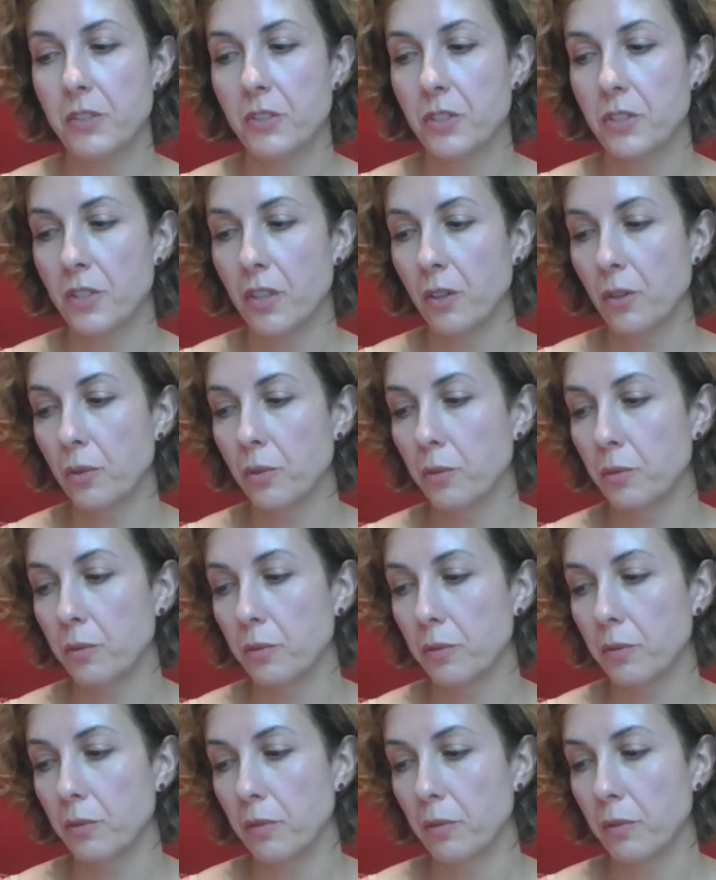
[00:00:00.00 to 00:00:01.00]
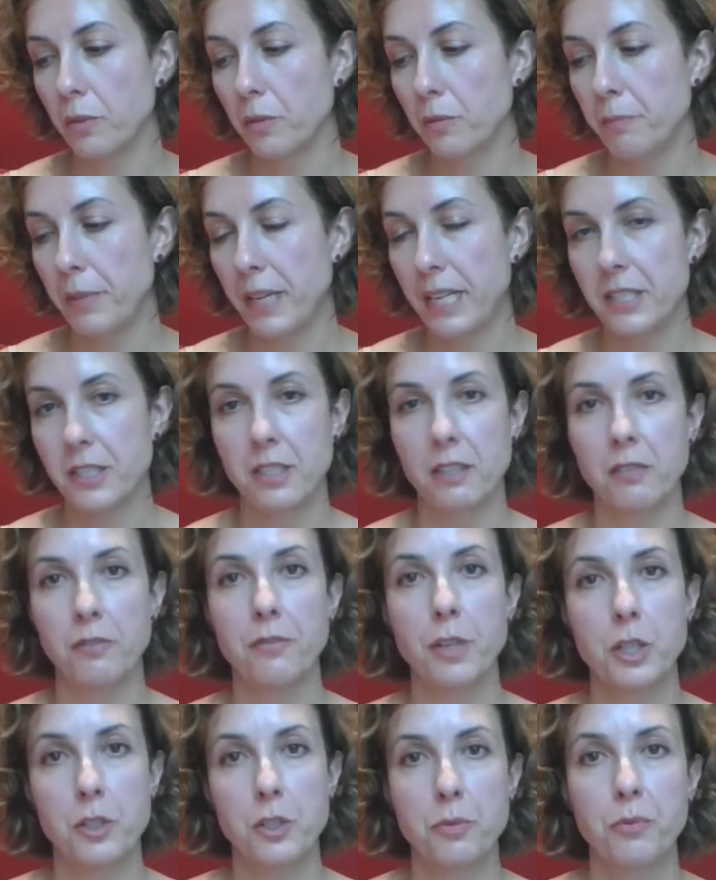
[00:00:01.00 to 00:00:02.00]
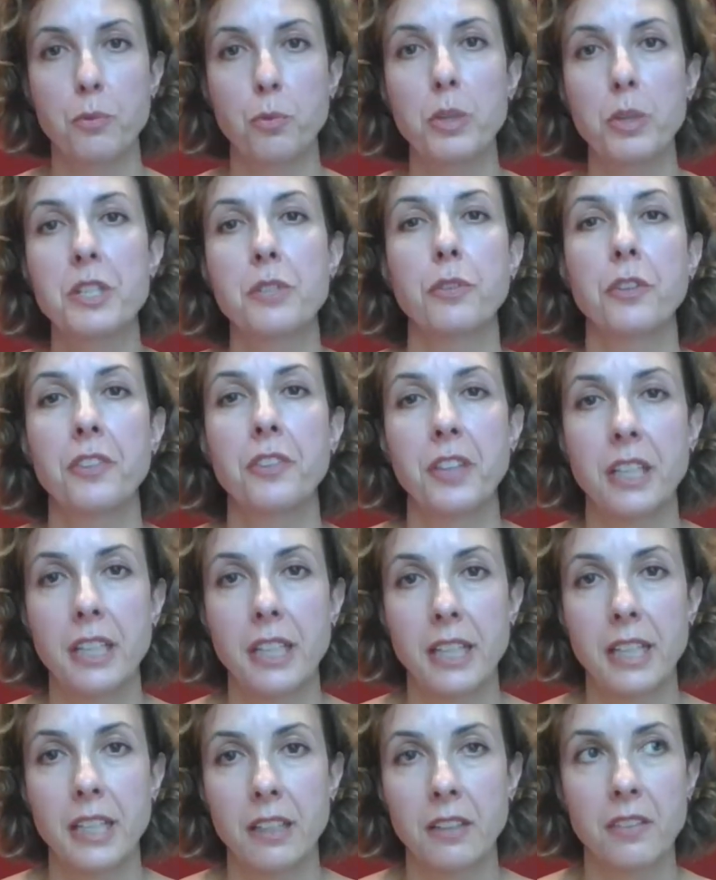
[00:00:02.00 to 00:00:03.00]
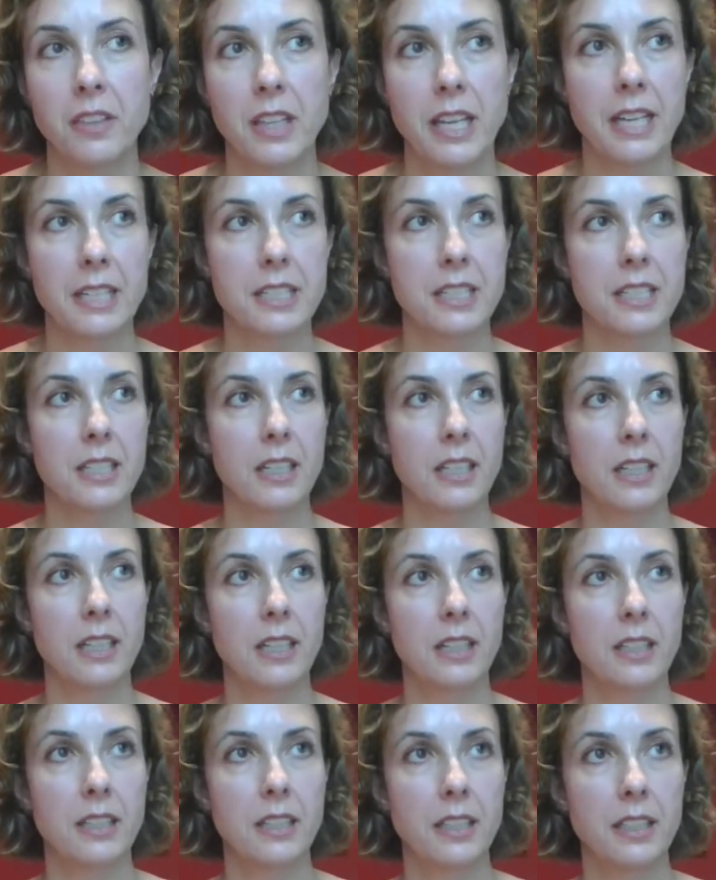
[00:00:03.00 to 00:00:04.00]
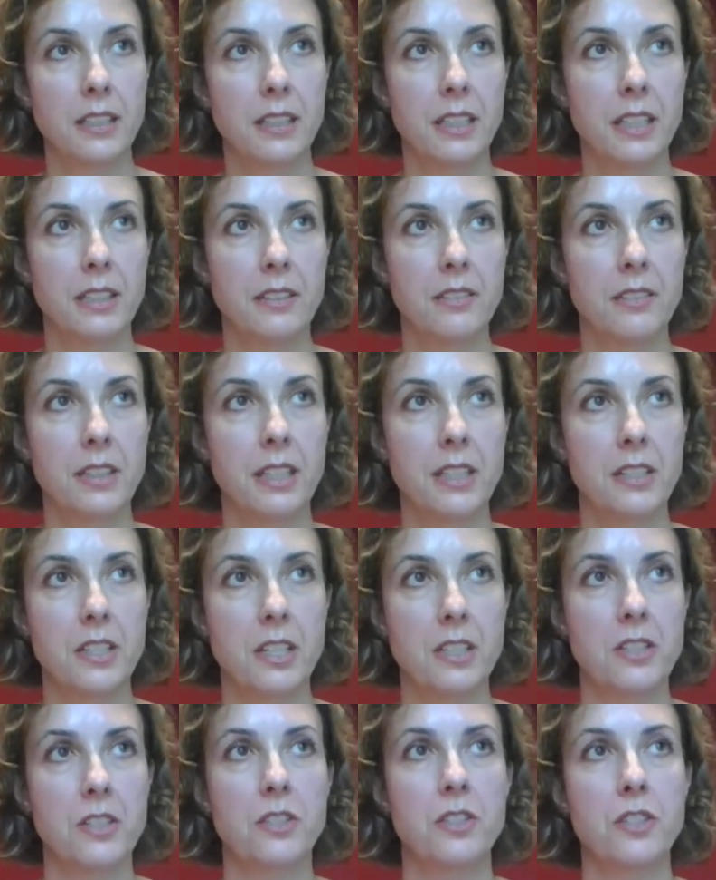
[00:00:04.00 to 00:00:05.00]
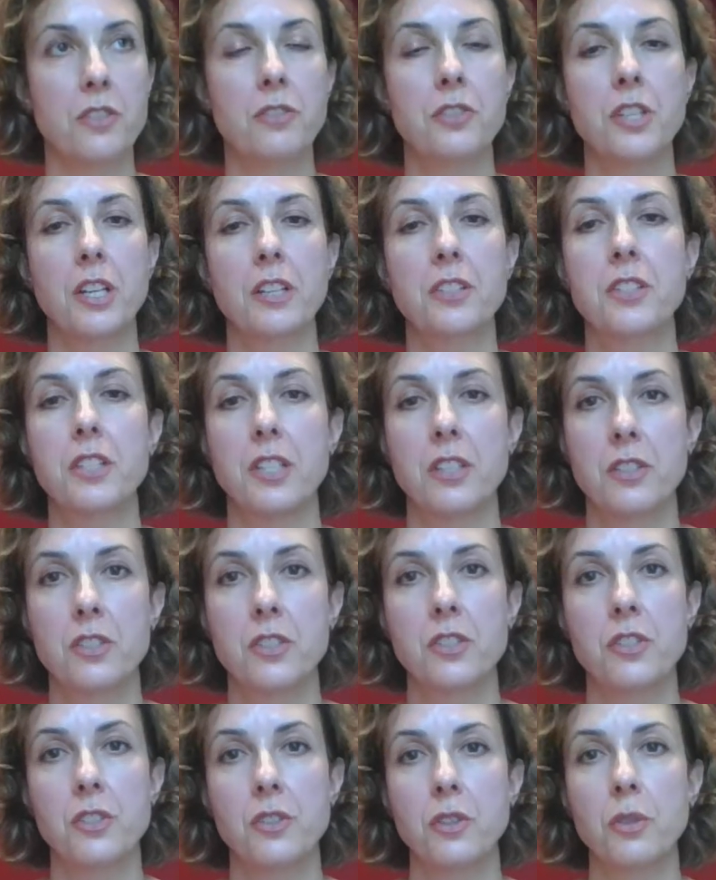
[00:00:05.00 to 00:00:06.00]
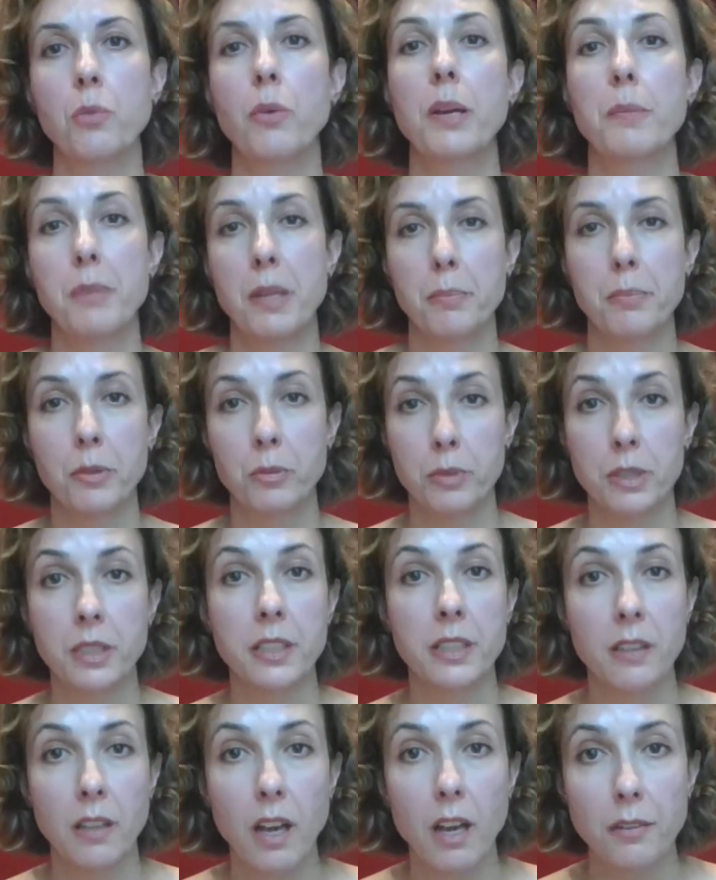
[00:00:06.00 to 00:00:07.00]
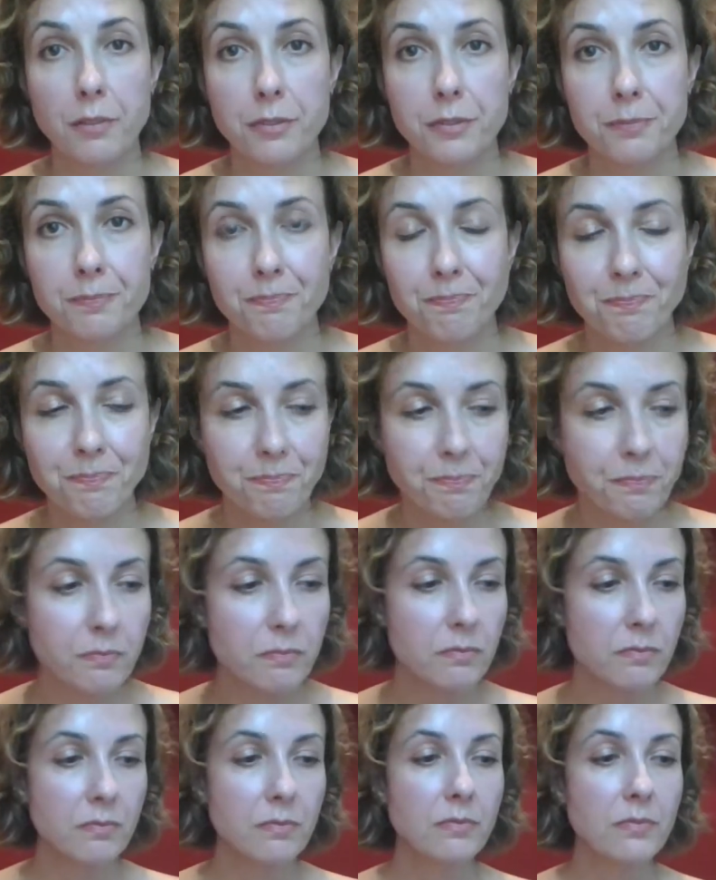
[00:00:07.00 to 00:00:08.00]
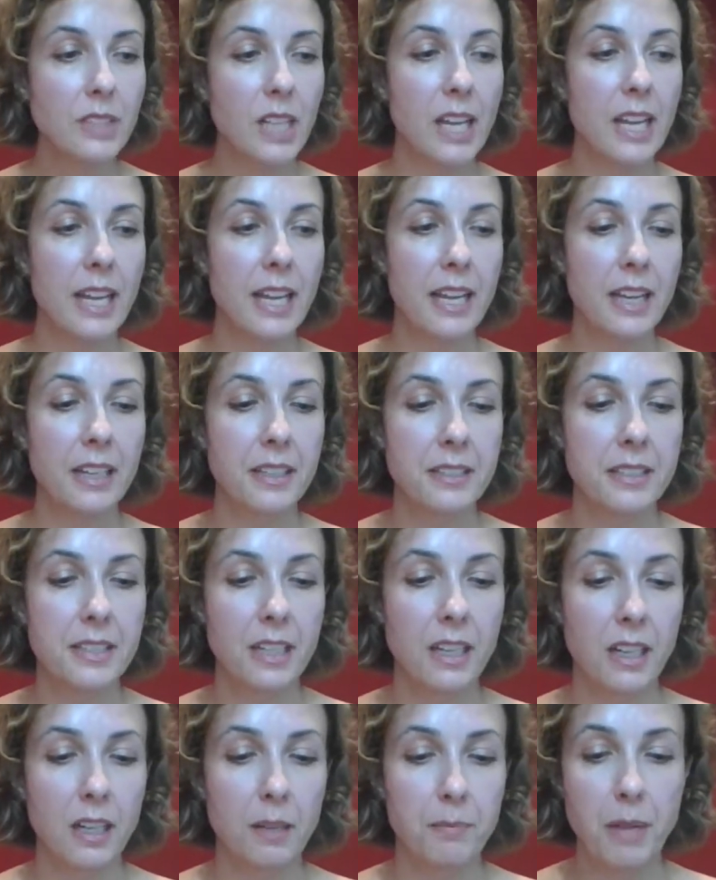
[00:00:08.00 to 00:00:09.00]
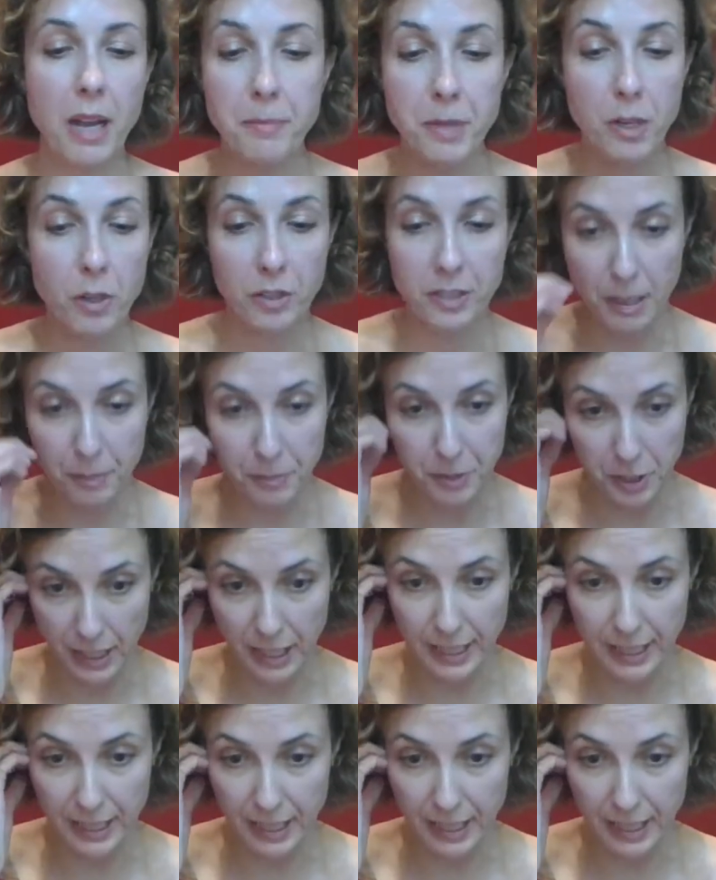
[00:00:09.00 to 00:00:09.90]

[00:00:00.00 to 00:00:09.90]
so based in wishful thinking that it doesn't do justice to the way people really love. And I'm no exception.